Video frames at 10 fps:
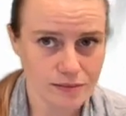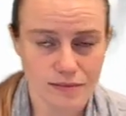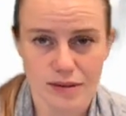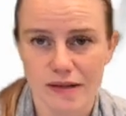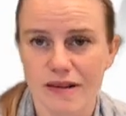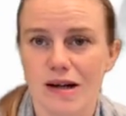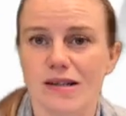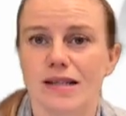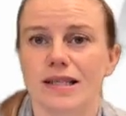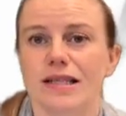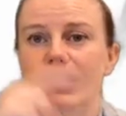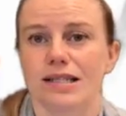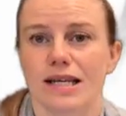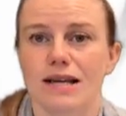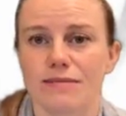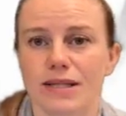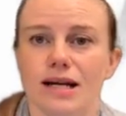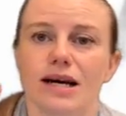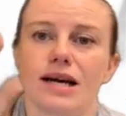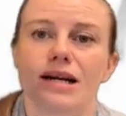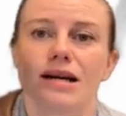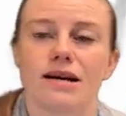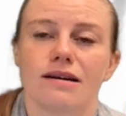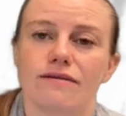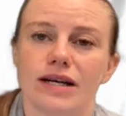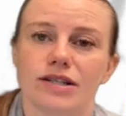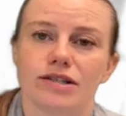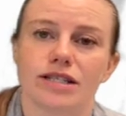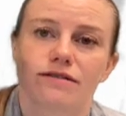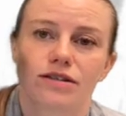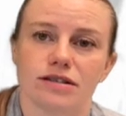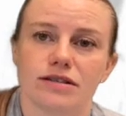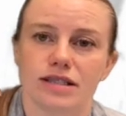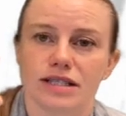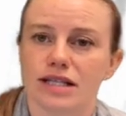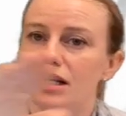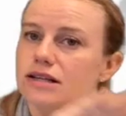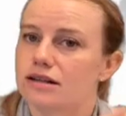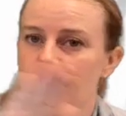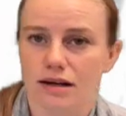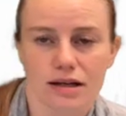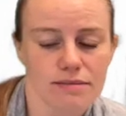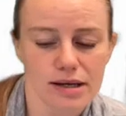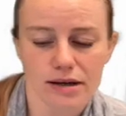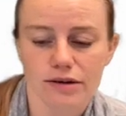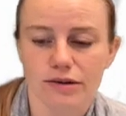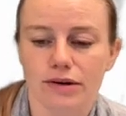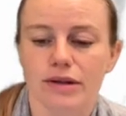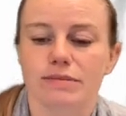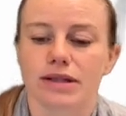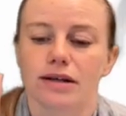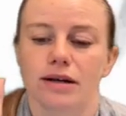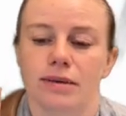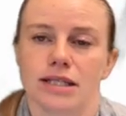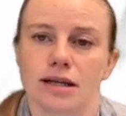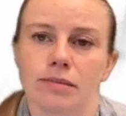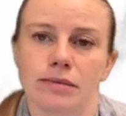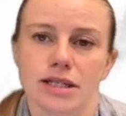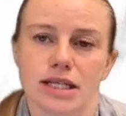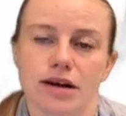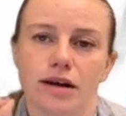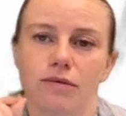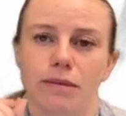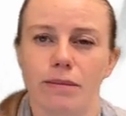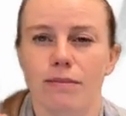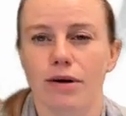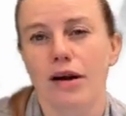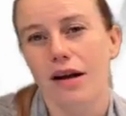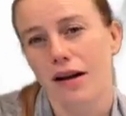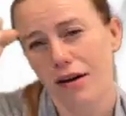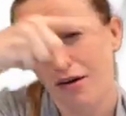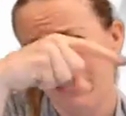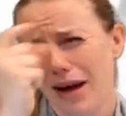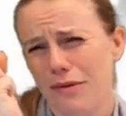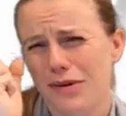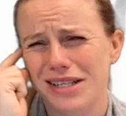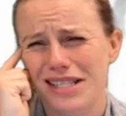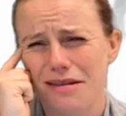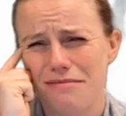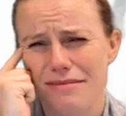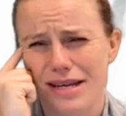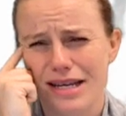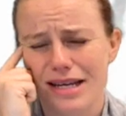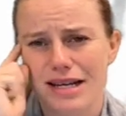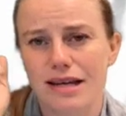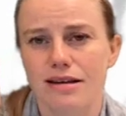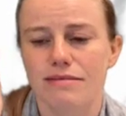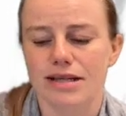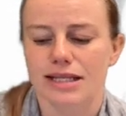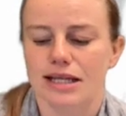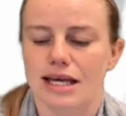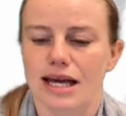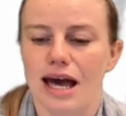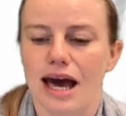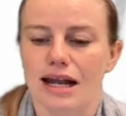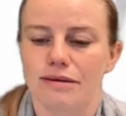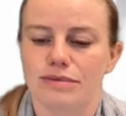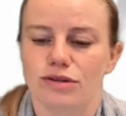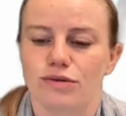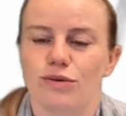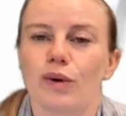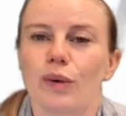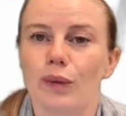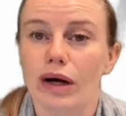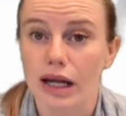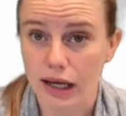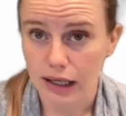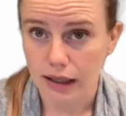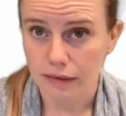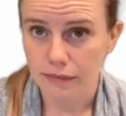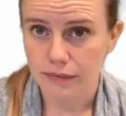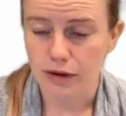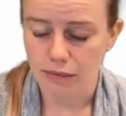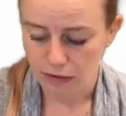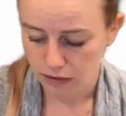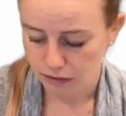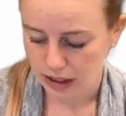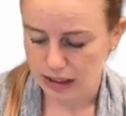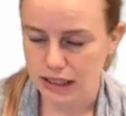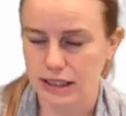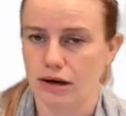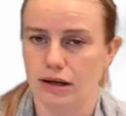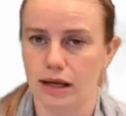If they are on the same side of that transversal inside, they're not going to be congruent, but they're going to be supplementary. And remember, go back, what does that mean? It means that they add up to 180. You might want to write that down again.